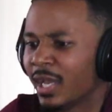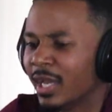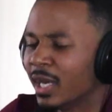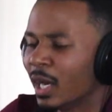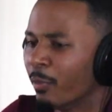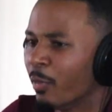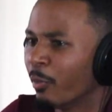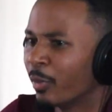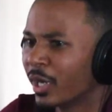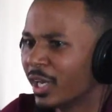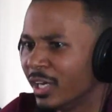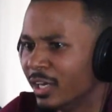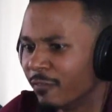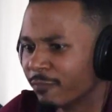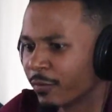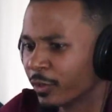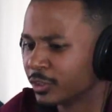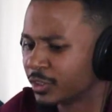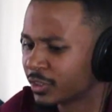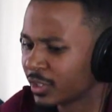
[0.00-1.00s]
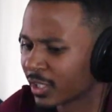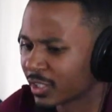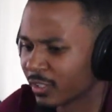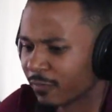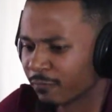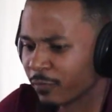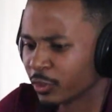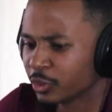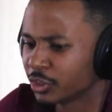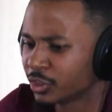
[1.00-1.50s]
And I remember getting the first check.
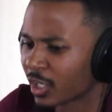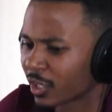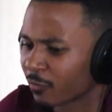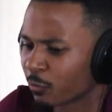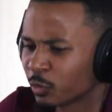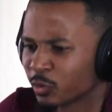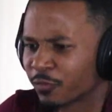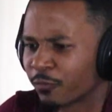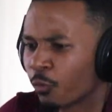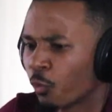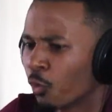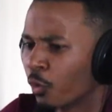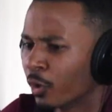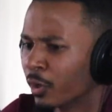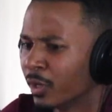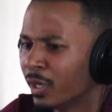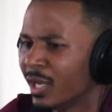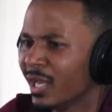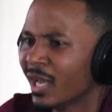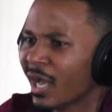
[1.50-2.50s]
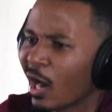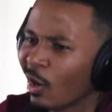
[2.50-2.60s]
The first check was for